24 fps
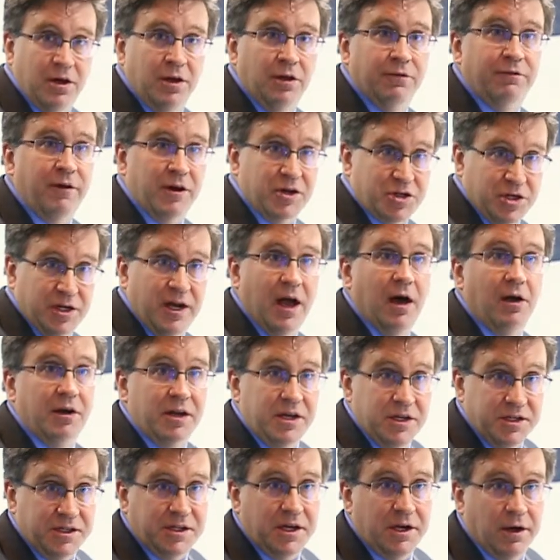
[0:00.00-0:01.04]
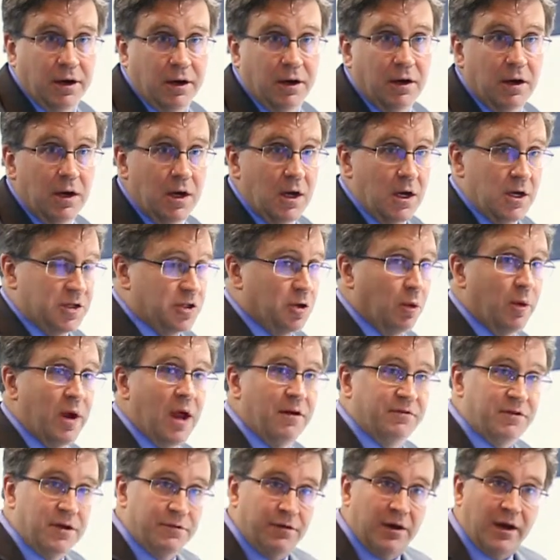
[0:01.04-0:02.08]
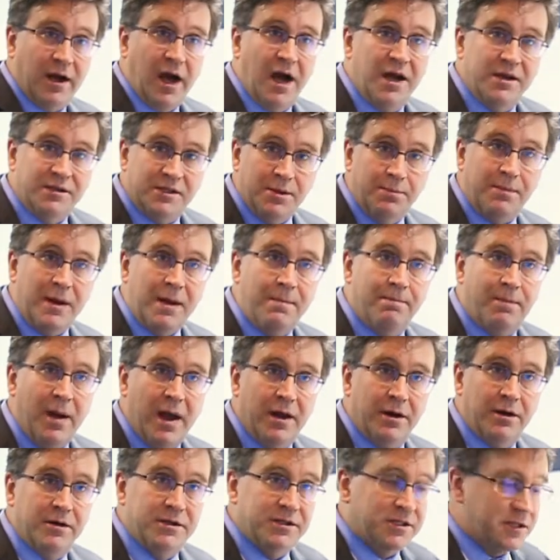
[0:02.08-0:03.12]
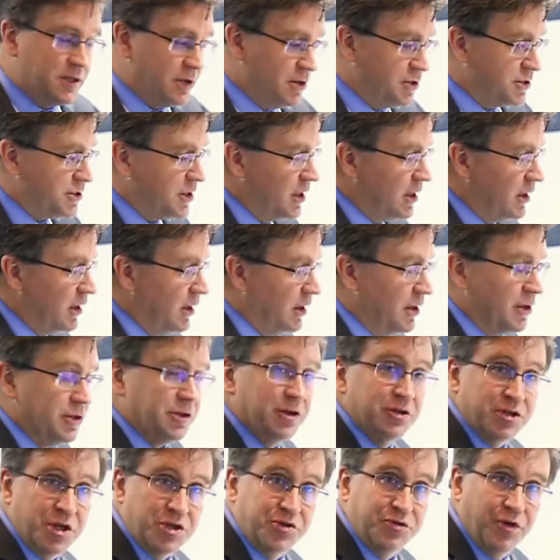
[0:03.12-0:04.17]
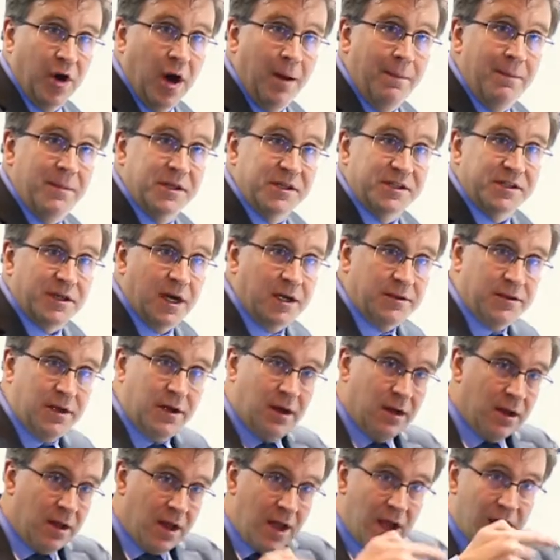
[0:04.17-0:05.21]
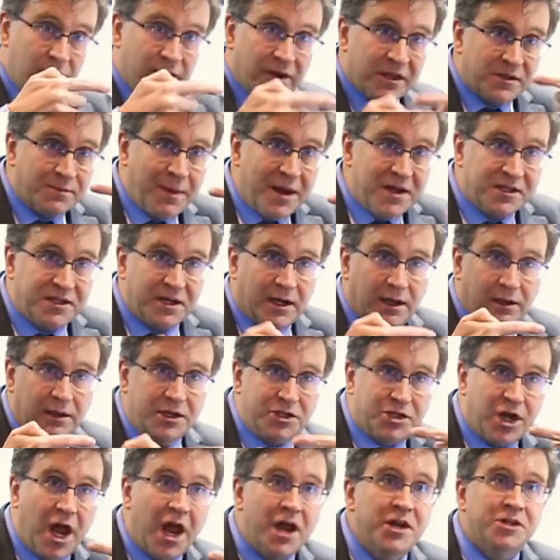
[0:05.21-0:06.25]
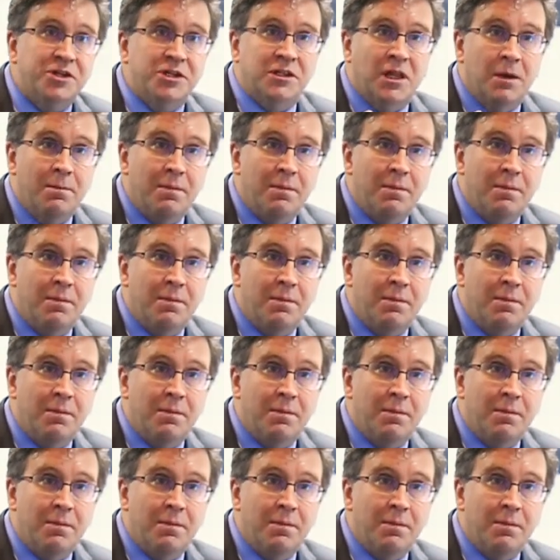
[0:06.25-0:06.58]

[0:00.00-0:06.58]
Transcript: functionality is here. So we have different kinds of beam patterns. There's a drum inside there that's basically changing the